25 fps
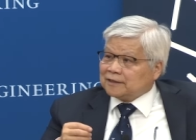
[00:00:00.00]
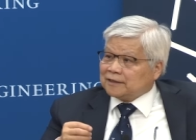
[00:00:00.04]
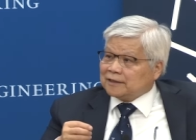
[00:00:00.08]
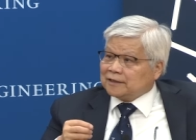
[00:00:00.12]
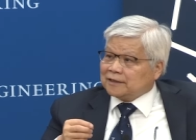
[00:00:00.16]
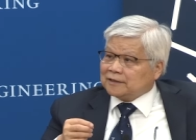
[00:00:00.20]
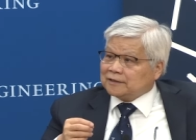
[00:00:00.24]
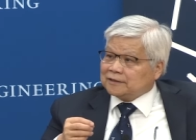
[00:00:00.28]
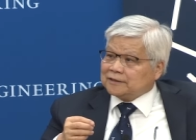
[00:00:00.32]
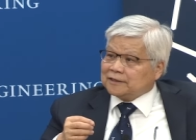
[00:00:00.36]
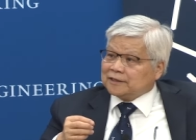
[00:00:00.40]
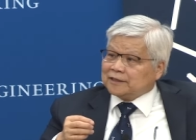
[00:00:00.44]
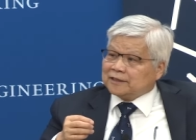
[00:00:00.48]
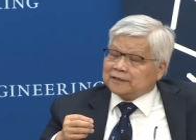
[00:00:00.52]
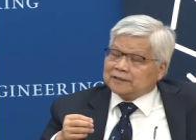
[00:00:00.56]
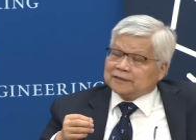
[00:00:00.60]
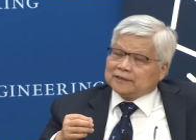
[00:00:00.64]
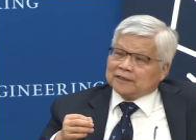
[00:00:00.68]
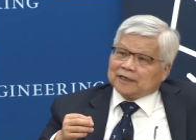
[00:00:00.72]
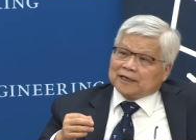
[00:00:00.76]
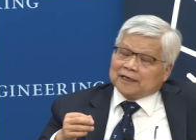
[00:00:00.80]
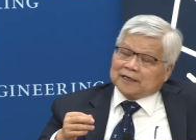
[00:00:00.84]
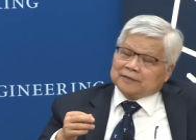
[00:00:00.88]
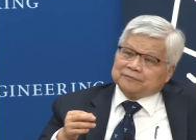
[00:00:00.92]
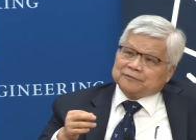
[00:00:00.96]
And
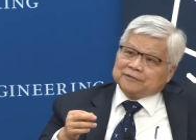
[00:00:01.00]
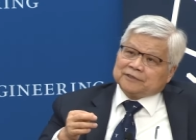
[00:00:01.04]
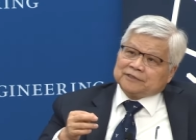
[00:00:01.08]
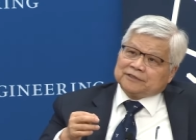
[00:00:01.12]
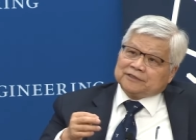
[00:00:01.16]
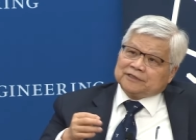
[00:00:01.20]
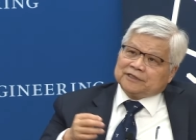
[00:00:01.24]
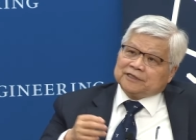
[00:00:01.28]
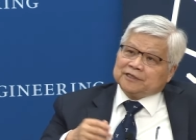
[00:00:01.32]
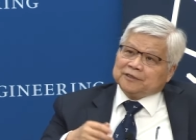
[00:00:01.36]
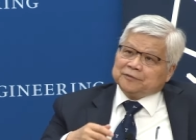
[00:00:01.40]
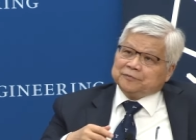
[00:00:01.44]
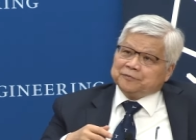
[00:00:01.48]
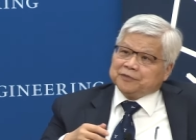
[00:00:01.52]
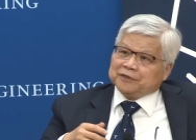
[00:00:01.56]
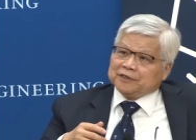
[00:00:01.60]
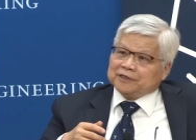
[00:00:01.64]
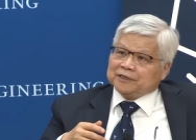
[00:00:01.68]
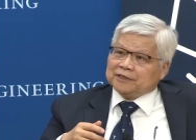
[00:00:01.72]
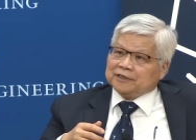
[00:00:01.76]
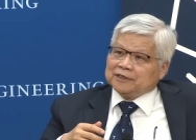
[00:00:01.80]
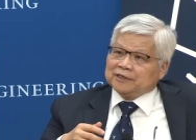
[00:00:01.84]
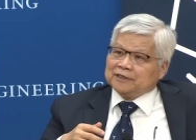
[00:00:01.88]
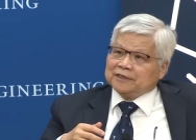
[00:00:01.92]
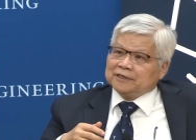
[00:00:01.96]
then after
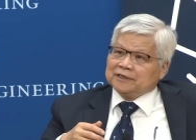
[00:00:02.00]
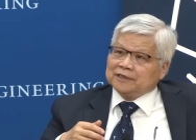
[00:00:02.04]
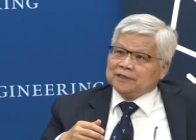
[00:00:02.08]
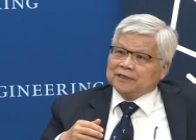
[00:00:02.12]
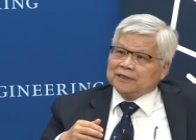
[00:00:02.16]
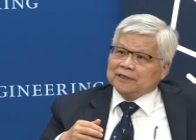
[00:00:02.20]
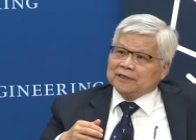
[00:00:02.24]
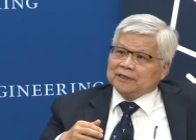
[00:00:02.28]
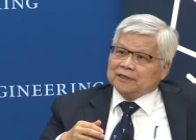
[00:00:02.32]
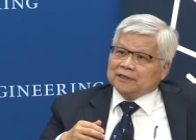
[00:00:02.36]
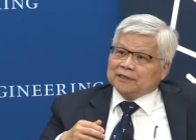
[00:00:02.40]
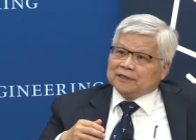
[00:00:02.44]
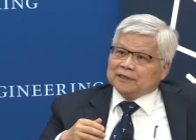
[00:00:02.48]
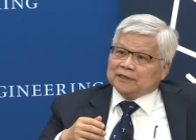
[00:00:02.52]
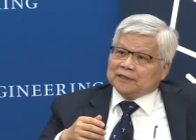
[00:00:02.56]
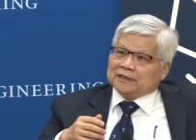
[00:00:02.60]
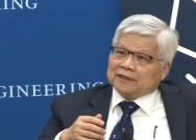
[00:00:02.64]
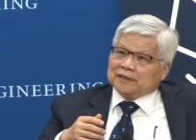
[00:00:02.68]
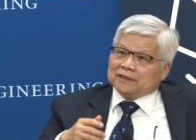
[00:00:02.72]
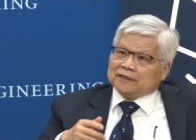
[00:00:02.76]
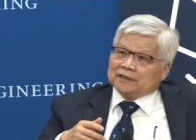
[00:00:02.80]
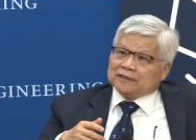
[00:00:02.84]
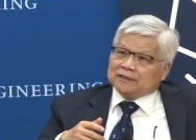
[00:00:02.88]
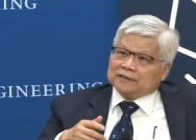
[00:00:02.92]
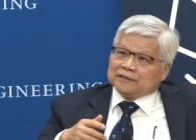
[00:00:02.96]
TP
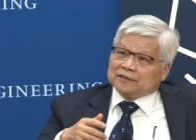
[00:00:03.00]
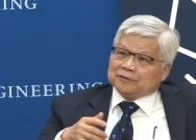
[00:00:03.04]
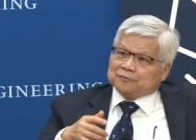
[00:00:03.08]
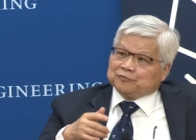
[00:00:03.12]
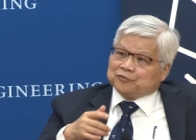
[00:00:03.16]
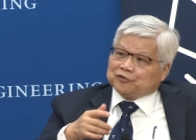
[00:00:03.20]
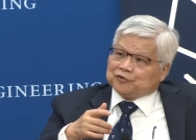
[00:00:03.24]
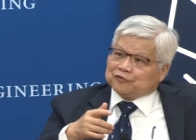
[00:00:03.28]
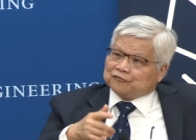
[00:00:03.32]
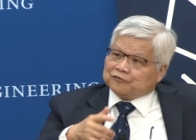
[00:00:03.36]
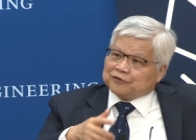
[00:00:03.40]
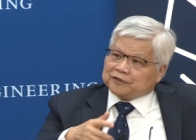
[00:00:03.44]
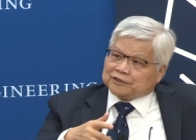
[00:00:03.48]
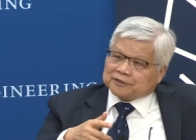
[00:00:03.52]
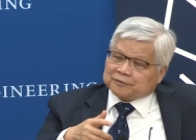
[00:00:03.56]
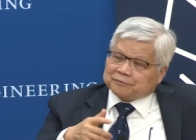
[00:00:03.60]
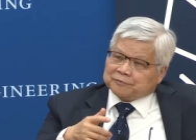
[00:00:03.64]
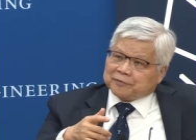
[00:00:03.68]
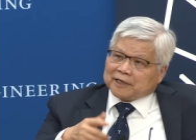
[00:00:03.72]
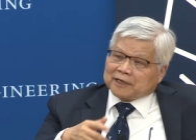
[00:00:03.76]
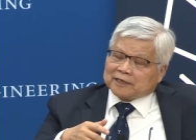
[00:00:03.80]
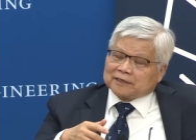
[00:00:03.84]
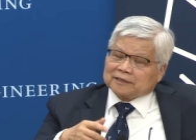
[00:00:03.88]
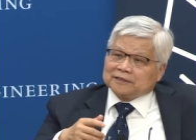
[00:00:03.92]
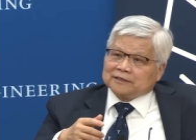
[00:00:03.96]
and Professor
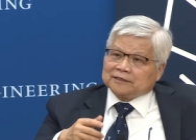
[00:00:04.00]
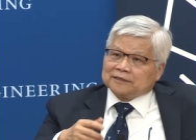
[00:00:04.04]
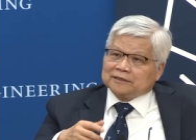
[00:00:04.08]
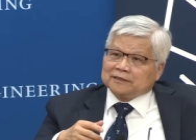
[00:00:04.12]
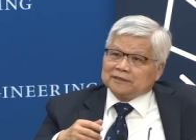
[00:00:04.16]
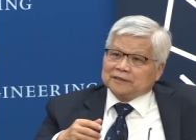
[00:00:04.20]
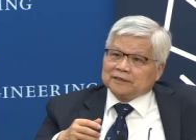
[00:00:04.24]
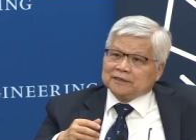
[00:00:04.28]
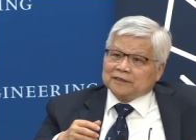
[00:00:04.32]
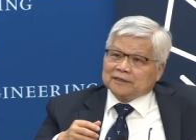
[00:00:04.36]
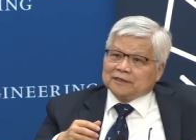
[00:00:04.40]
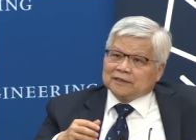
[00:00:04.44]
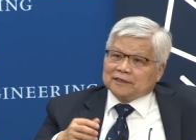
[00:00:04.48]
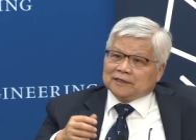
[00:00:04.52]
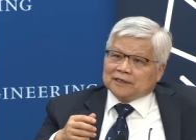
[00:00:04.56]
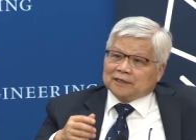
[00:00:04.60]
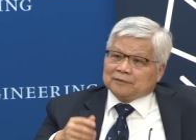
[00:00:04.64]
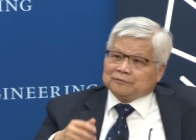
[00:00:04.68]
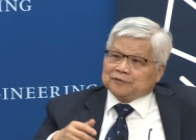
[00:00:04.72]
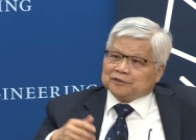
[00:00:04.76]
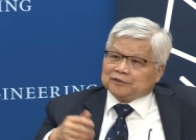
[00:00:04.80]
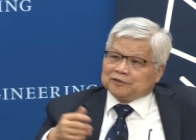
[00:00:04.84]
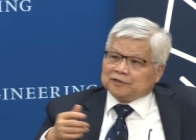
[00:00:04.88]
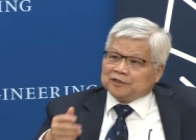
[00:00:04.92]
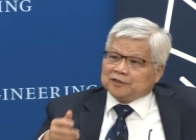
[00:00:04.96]
Barker,
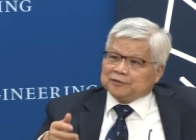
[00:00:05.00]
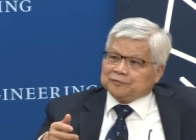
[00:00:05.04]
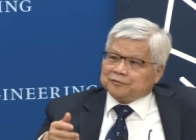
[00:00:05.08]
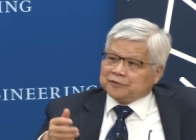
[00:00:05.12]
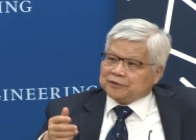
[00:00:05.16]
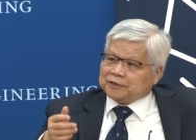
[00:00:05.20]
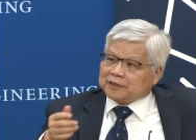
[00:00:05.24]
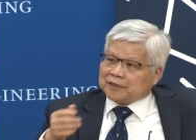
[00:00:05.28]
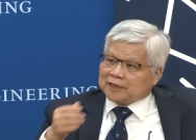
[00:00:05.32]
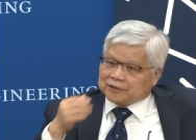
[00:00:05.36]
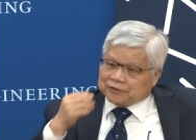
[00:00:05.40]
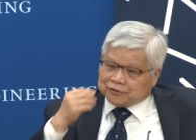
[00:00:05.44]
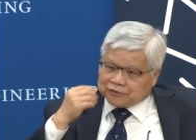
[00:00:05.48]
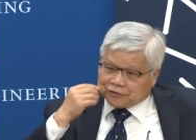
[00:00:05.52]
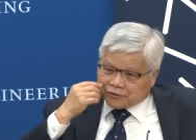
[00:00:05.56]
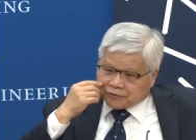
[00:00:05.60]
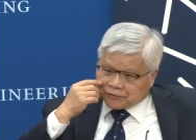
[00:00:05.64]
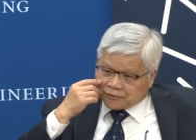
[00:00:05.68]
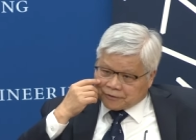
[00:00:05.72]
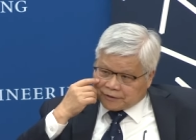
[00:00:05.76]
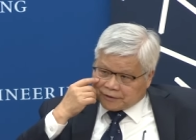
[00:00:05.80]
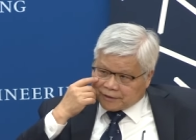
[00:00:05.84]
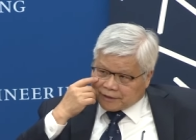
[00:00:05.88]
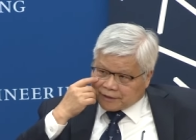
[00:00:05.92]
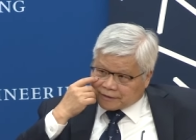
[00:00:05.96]
after DB, I
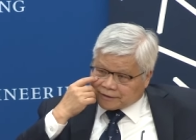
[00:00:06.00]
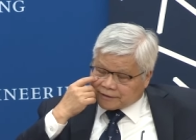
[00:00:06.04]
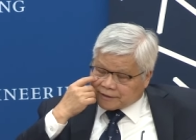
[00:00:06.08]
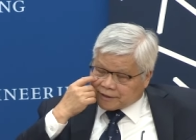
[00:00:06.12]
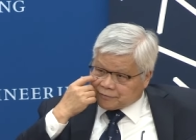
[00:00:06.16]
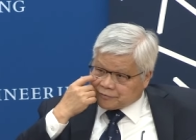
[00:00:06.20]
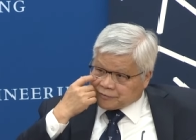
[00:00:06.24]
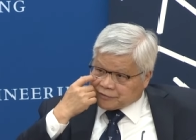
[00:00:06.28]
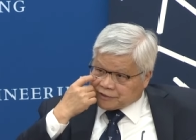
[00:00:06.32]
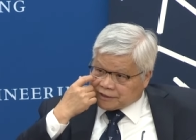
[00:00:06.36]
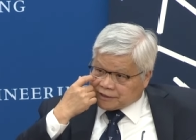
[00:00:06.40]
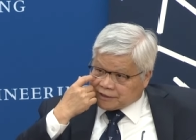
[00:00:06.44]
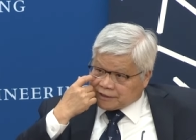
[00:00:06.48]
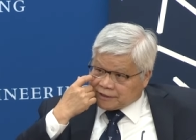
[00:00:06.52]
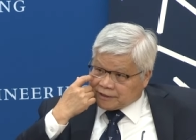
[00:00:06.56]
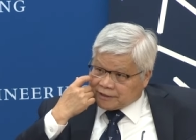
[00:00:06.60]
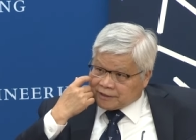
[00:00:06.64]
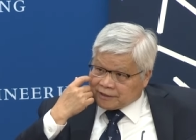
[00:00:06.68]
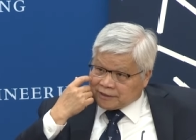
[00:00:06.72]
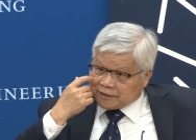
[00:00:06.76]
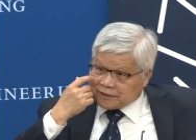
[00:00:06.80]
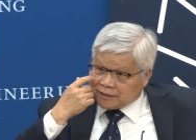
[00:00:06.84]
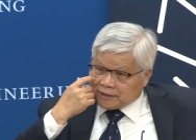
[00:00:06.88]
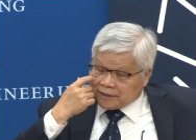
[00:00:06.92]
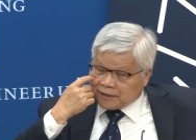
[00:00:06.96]
joined
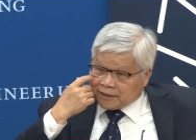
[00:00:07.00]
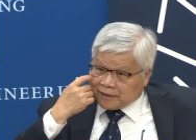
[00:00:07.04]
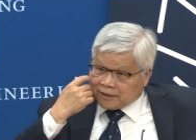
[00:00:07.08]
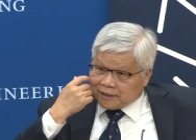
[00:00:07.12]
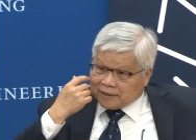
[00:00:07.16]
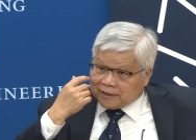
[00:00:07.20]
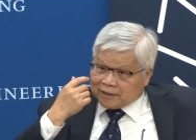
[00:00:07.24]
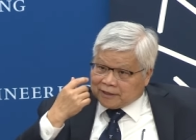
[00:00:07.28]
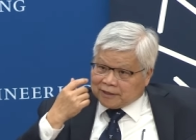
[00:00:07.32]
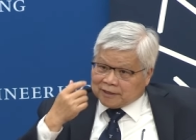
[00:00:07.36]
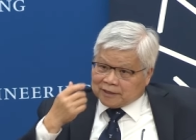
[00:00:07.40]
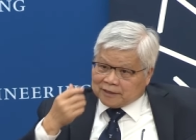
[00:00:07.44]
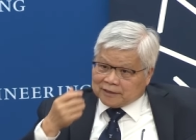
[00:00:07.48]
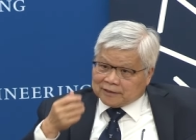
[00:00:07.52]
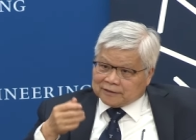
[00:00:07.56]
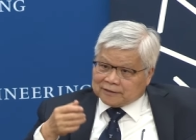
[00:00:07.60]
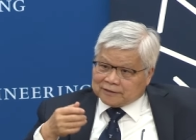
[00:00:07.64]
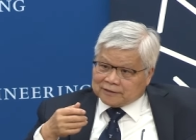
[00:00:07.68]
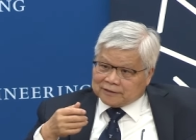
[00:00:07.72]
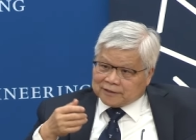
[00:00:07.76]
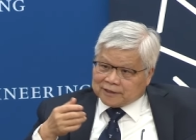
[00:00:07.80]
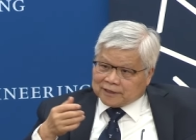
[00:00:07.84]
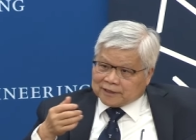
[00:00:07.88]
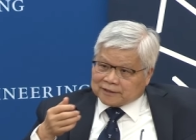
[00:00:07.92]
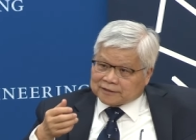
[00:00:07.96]
TSMC,
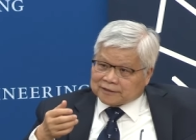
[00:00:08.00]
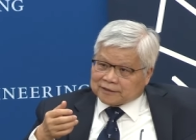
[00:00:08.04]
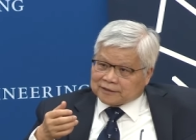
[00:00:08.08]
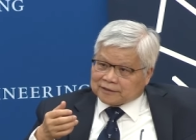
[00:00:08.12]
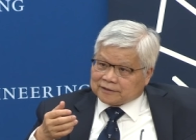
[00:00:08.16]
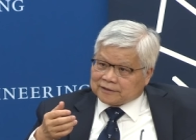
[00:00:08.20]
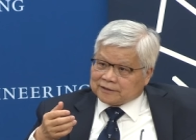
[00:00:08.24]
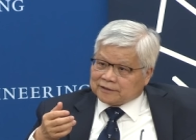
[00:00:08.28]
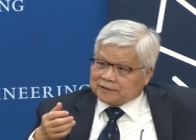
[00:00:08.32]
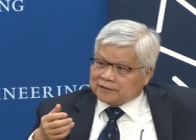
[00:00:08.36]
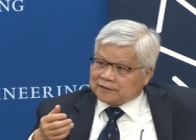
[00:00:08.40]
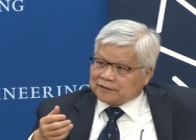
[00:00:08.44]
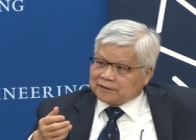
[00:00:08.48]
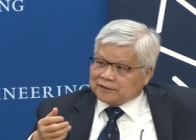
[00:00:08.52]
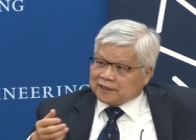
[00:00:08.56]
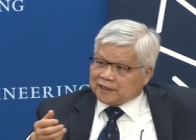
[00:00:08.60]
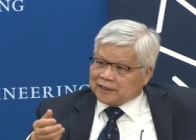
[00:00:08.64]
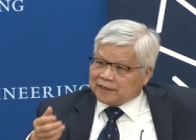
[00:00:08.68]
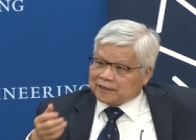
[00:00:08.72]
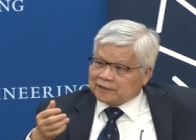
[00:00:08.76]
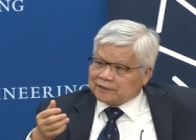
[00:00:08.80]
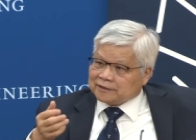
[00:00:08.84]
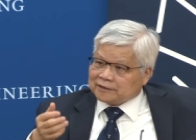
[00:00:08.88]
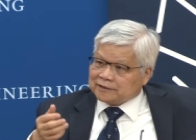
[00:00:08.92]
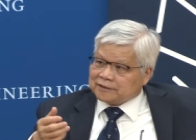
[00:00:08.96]
and there's a
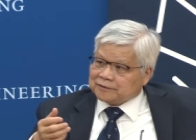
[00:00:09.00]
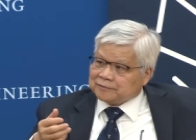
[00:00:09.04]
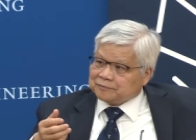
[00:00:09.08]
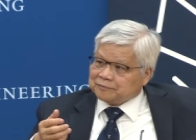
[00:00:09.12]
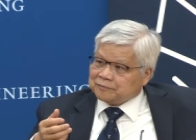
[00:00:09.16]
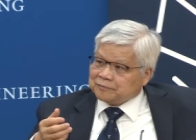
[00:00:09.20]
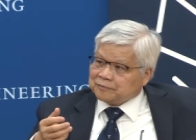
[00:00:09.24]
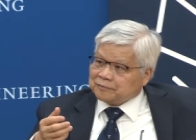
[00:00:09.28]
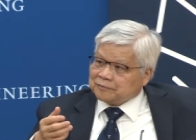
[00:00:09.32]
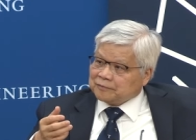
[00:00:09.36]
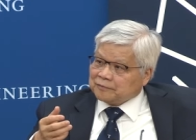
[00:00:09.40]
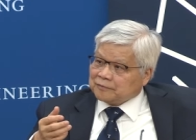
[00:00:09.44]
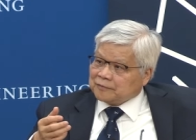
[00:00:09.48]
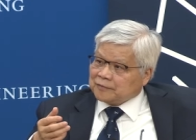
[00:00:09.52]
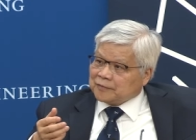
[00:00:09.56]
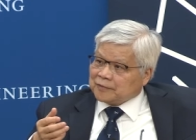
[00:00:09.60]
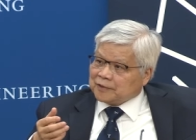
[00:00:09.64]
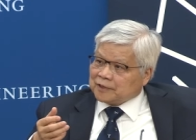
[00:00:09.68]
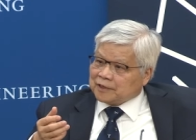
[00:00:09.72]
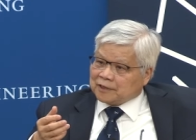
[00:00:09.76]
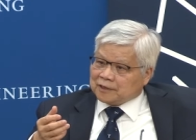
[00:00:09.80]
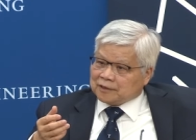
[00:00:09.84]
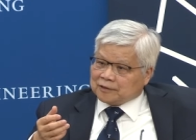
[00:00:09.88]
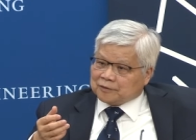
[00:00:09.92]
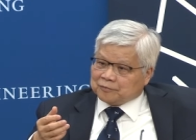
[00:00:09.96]
talent
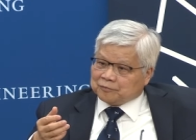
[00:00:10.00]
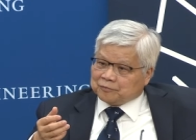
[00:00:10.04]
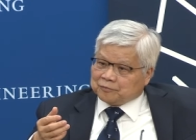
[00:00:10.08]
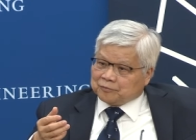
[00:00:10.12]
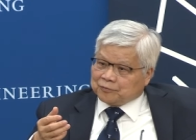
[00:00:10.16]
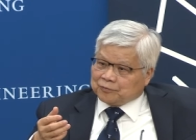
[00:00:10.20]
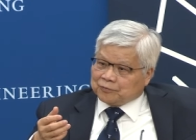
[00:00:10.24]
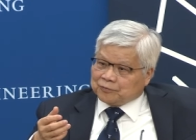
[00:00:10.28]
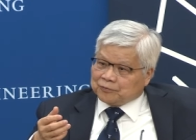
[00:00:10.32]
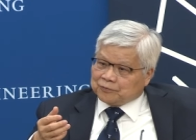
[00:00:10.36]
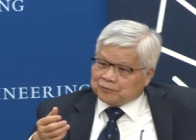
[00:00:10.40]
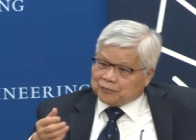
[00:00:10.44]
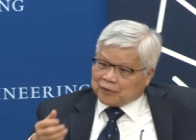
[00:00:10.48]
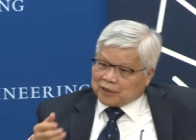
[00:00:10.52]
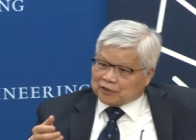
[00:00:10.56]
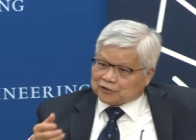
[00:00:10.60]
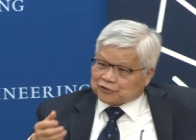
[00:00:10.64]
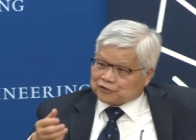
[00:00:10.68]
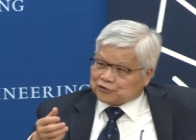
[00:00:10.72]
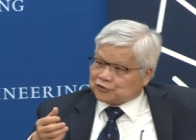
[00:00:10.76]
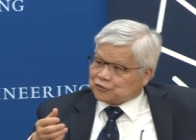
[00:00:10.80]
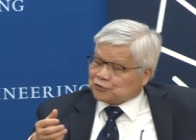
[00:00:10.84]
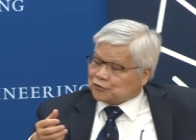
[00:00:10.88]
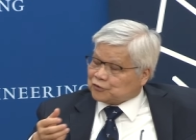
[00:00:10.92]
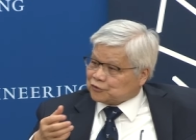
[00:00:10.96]
uh,
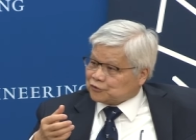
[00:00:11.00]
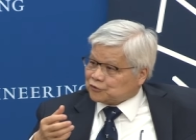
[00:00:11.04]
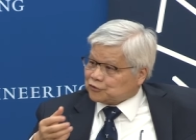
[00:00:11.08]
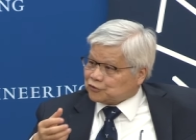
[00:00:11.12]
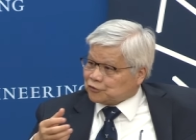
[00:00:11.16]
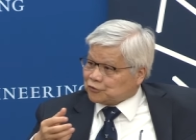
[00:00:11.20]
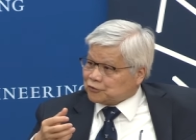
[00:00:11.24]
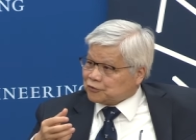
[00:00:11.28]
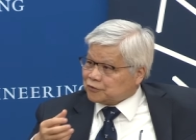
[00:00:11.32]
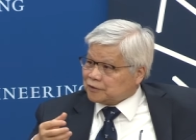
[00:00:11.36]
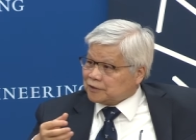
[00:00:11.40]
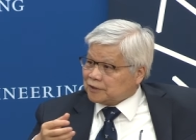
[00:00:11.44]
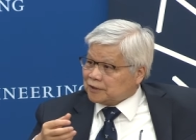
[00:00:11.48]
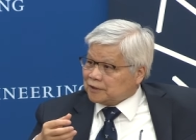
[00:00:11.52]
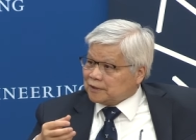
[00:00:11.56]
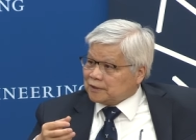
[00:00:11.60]
boss also.